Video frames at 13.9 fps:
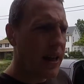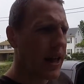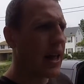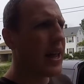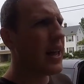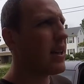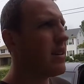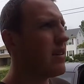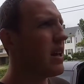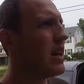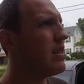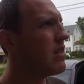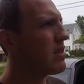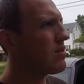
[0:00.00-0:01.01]
And
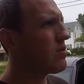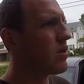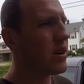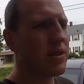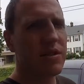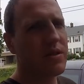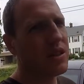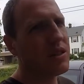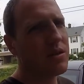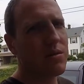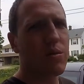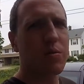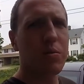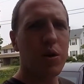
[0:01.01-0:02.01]
in their instructions they
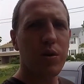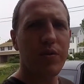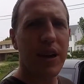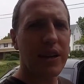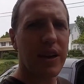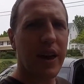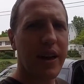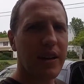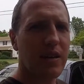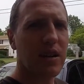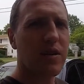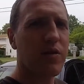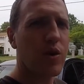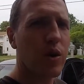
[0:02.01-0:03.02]
said remove that liner
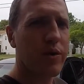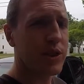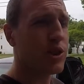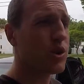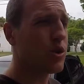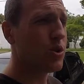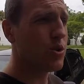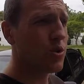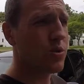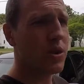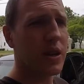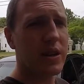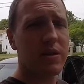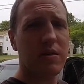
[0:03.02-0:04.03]
if you have a tune
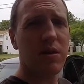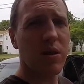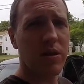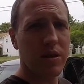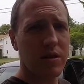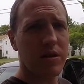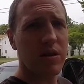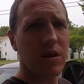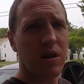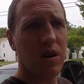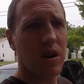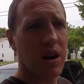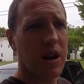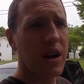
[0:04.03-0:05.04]
installed on your
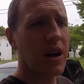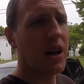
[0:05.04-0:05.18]
car.